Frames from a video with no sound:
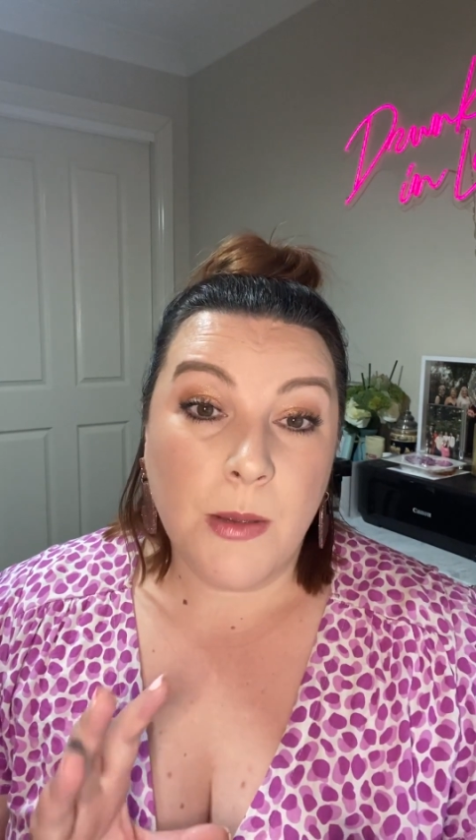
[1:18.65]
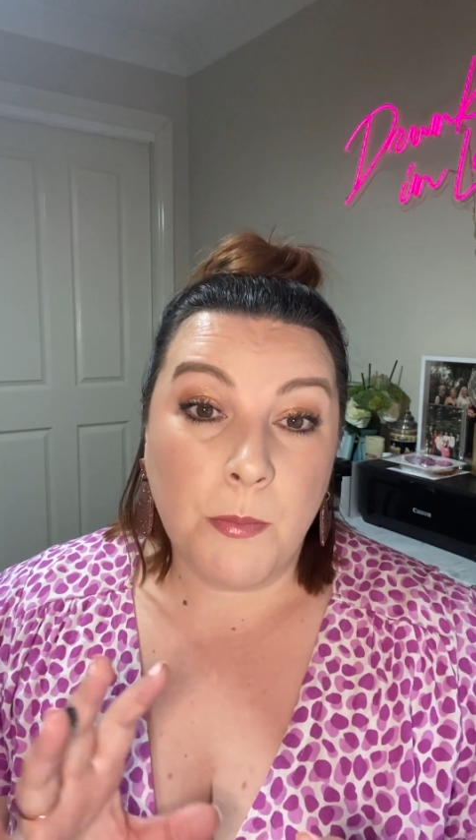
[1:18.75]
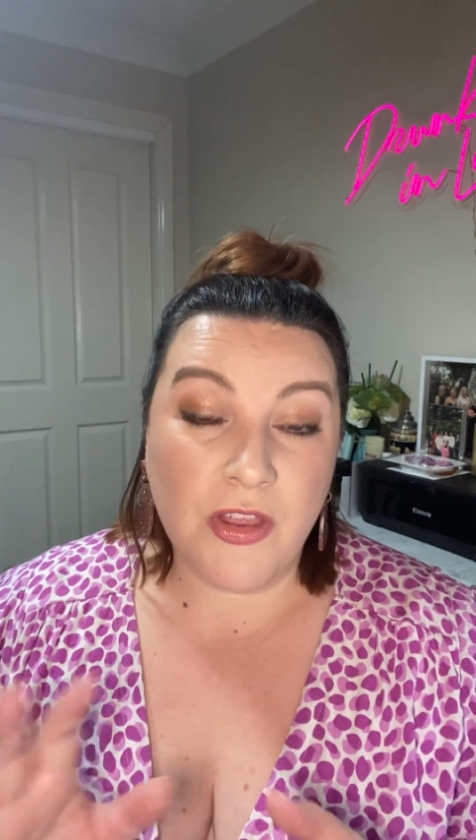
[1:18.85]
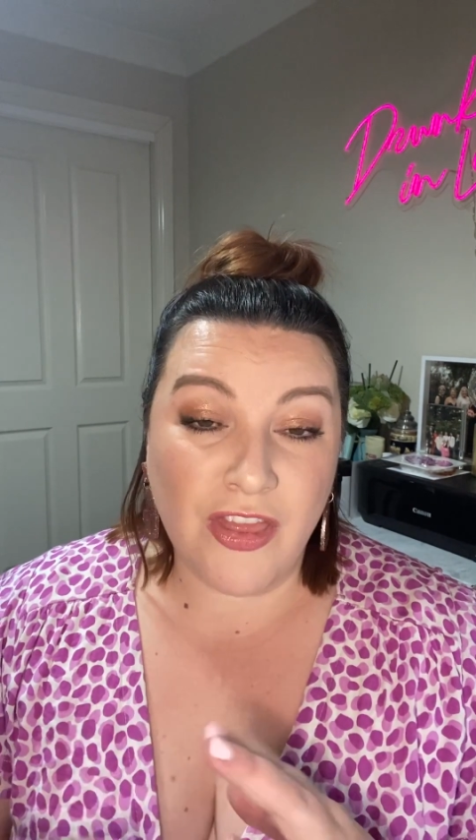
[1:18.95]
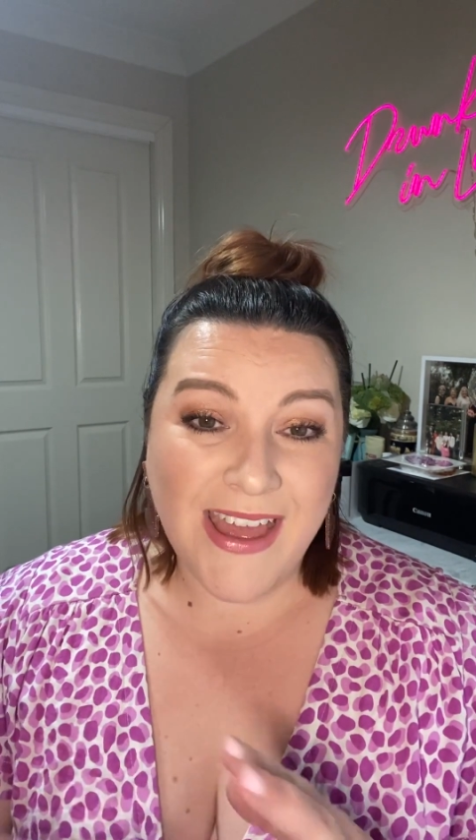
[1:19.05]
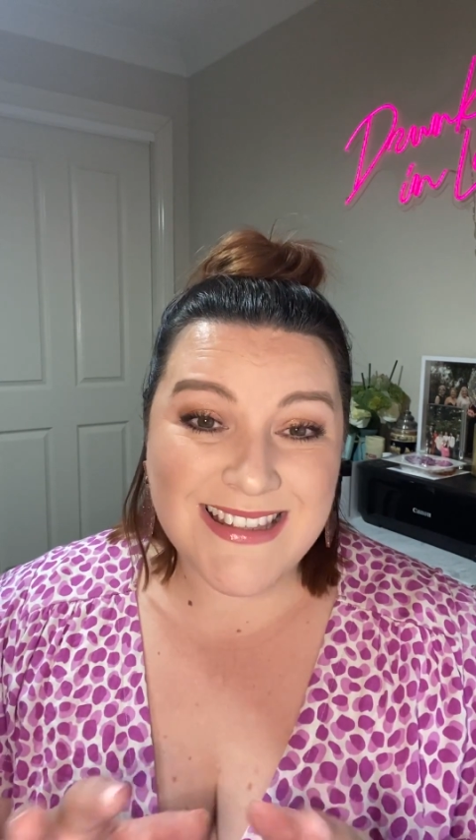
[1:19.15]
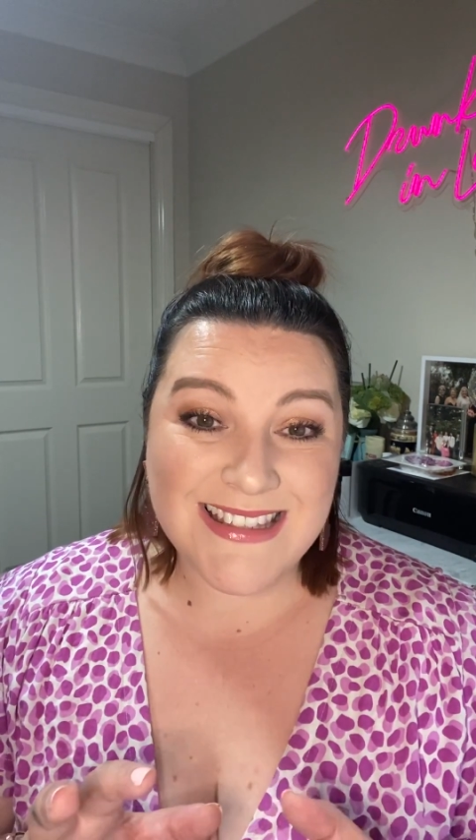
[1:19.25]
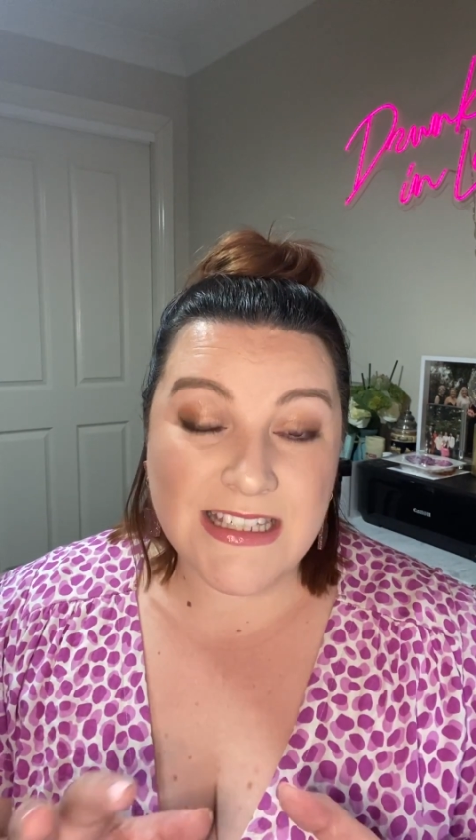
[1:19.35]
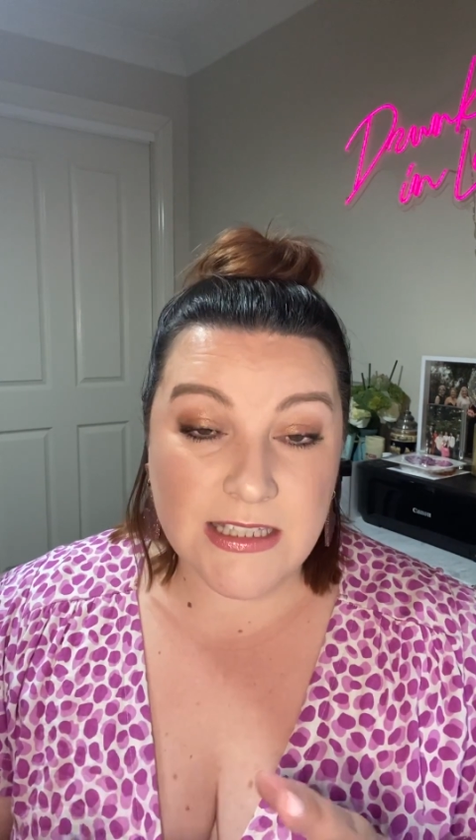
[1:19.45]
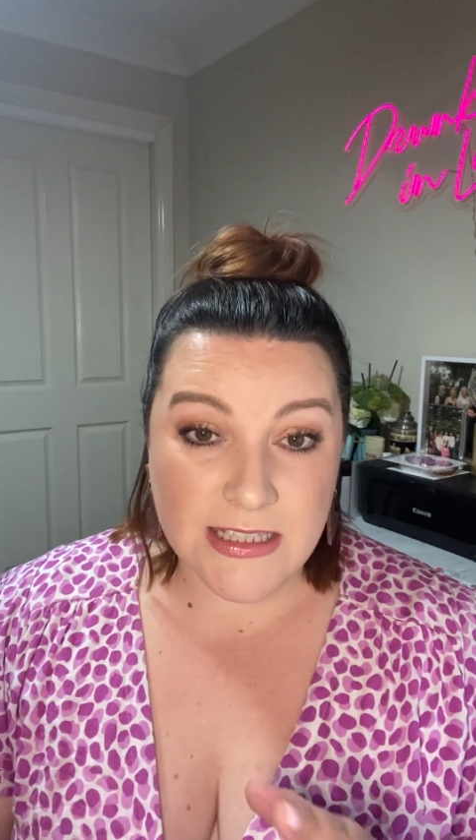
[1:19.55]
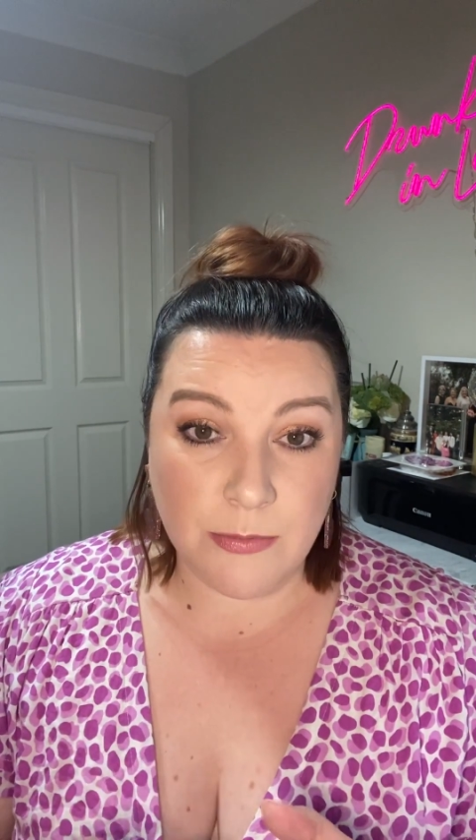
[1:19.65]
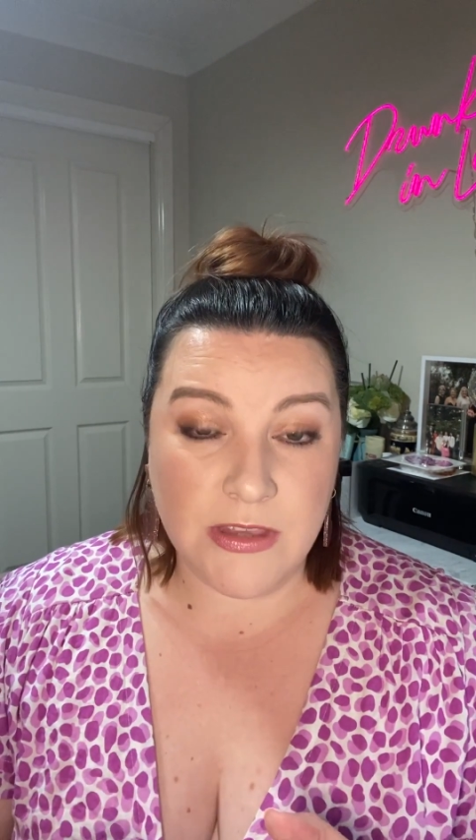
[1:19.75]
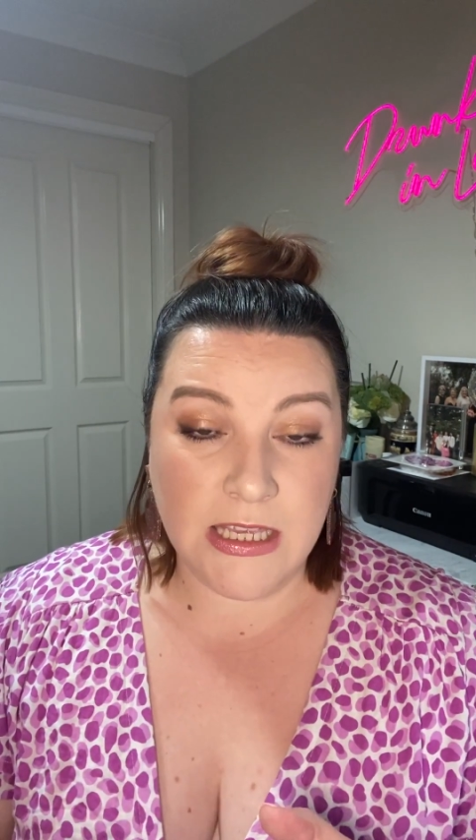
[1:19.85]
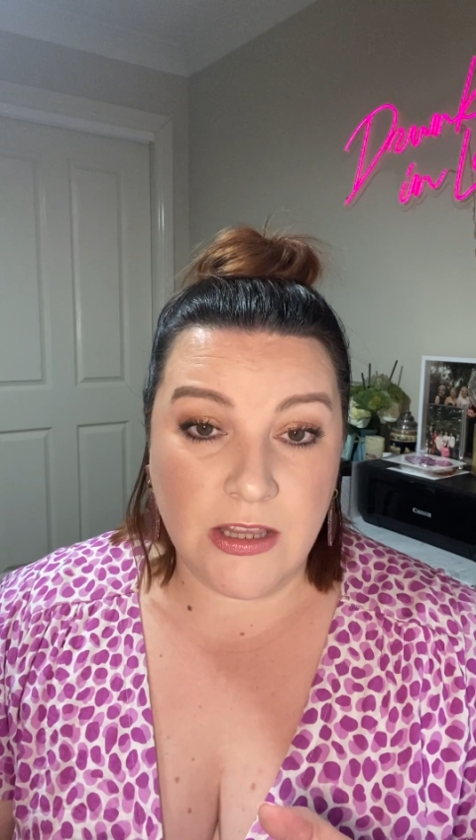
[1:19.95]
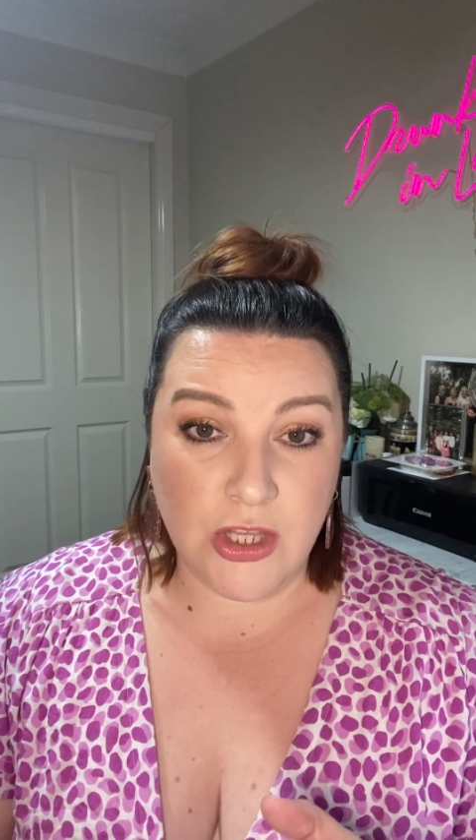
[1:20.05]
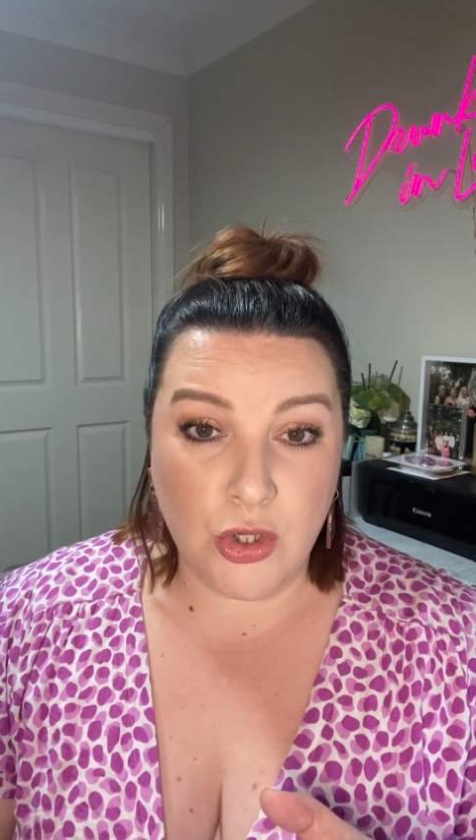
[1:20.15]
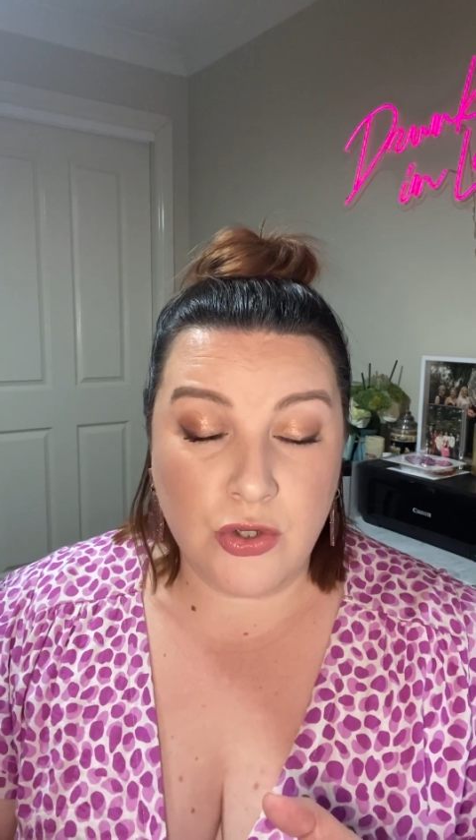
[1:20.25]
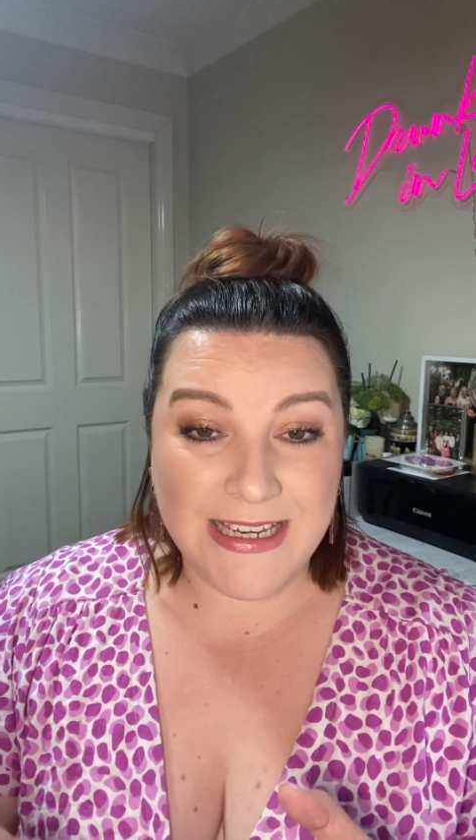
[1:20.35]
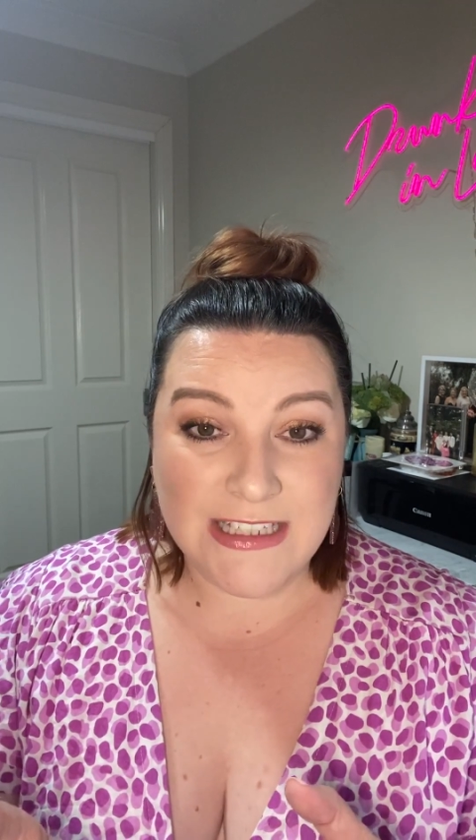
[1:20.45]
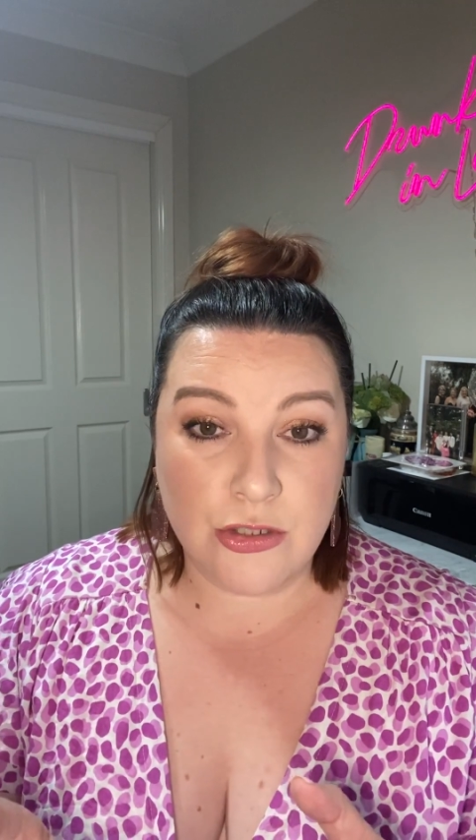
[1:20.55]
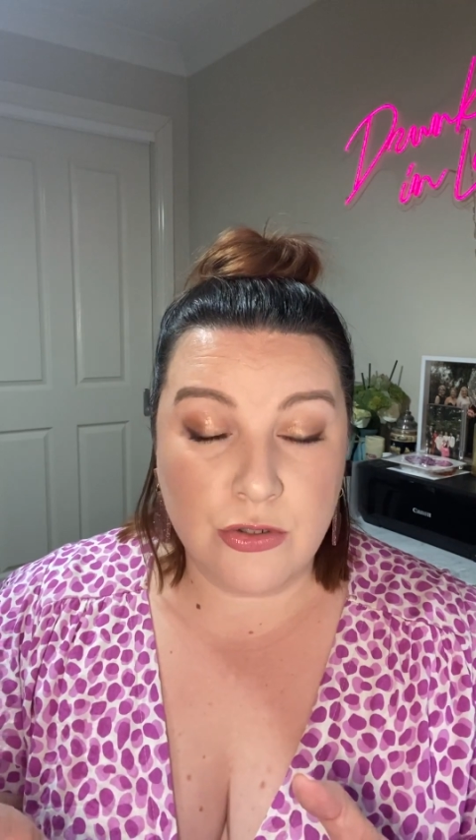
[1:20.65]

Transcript: but that's something that you need to